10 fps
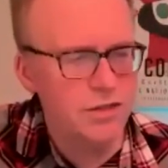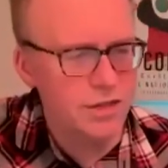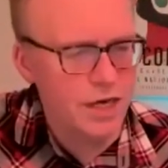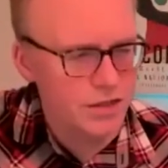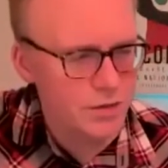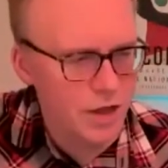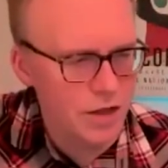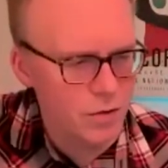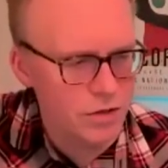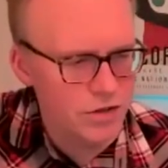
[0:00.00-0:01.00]
get some of the
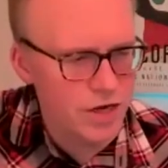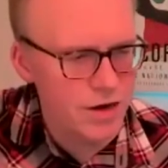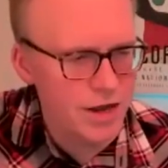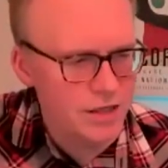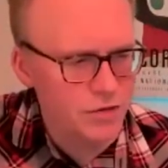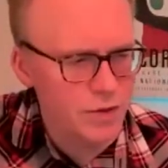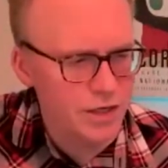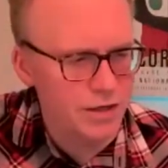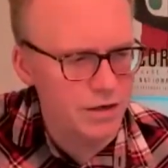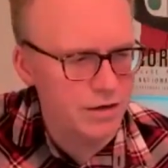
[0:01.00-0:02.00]
other ones out next
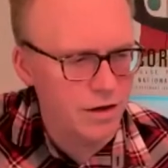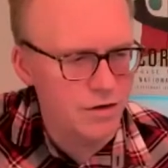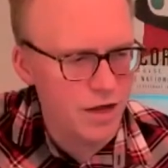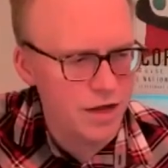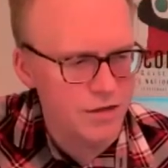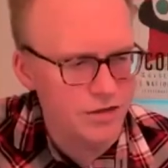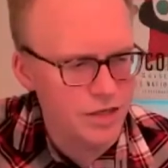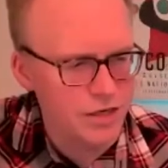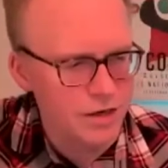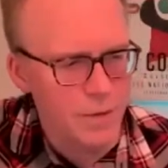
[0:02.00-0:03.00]
week and let you
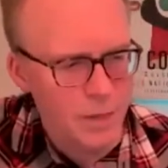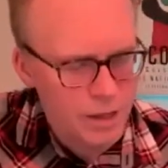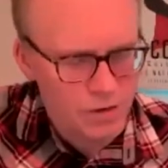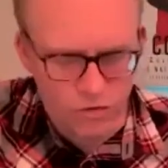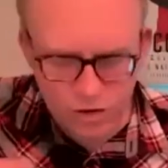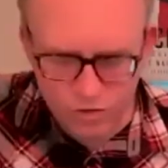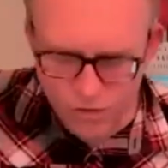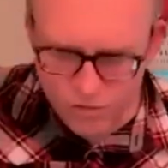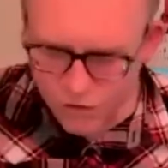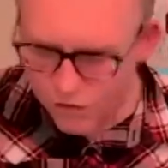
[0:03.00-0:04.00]
see. So this
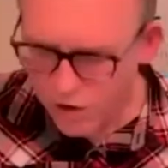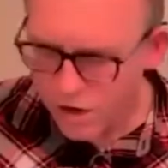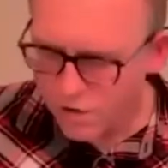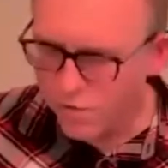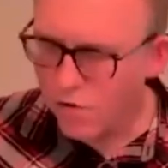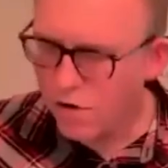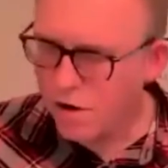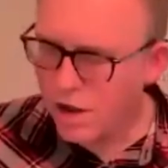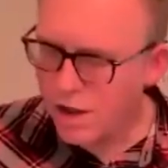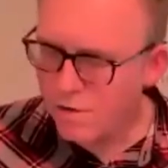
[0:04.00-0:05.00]

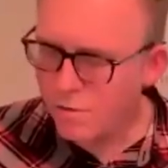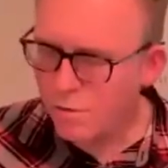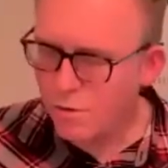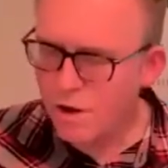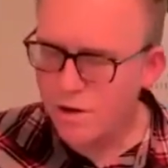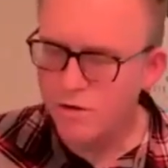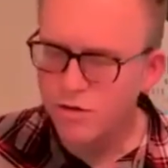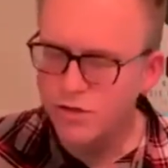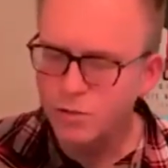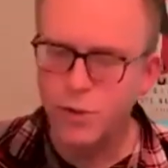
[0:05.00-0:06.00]
5034,
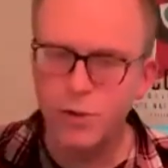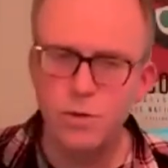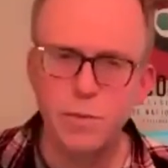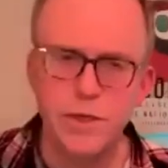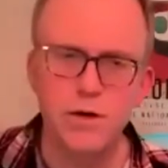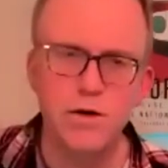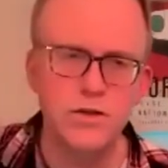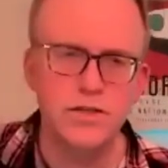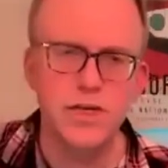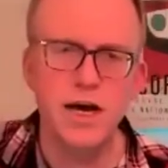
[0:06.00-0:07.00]
notable
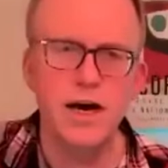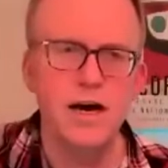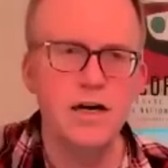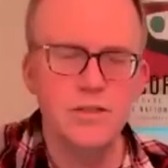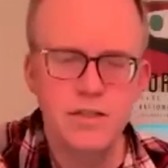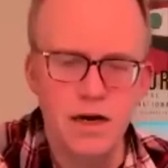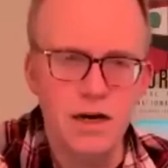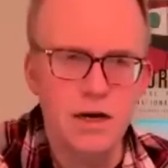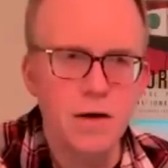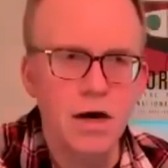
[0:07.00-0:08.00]
because it has
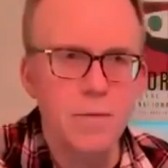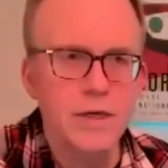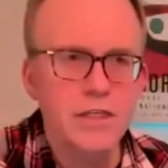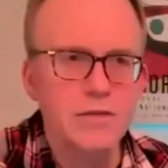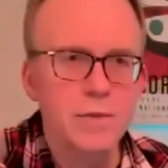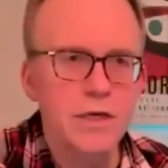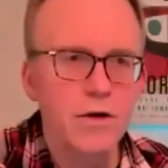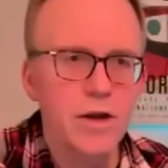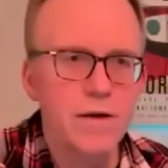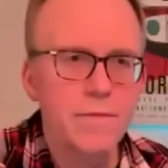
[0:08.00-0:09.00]
a Bigsby
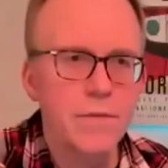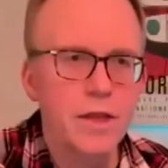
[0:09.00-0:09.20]
on it.